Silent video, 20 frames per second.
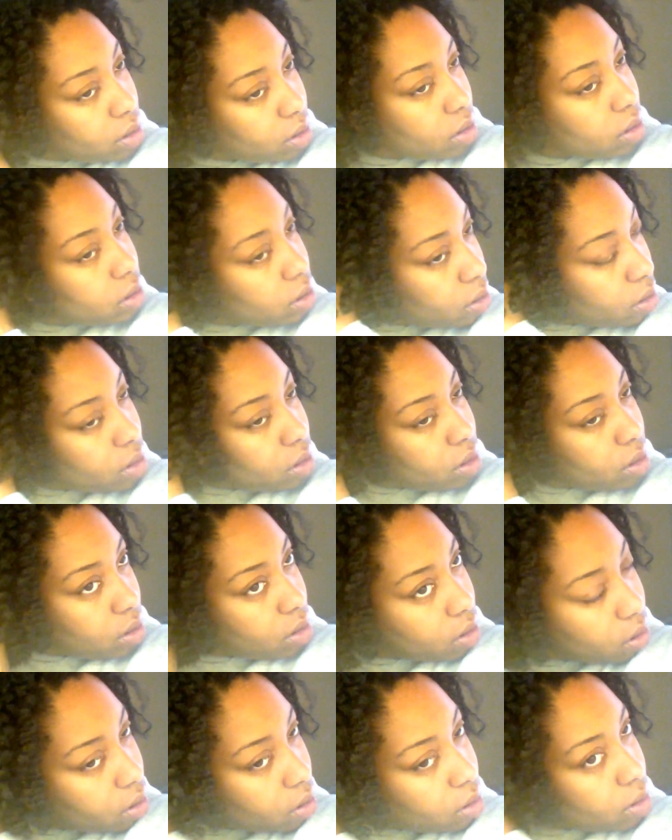But you
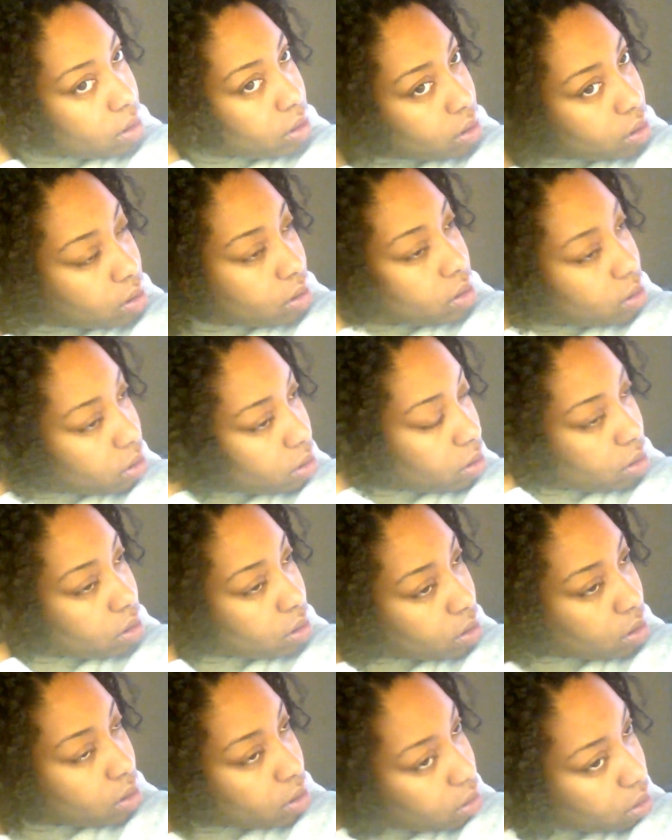can easily just
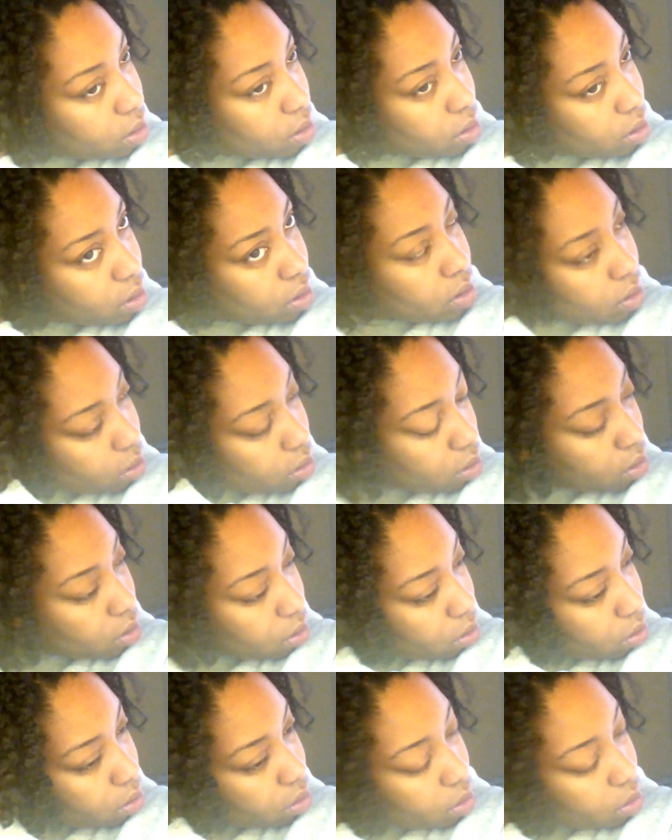leave it like that, but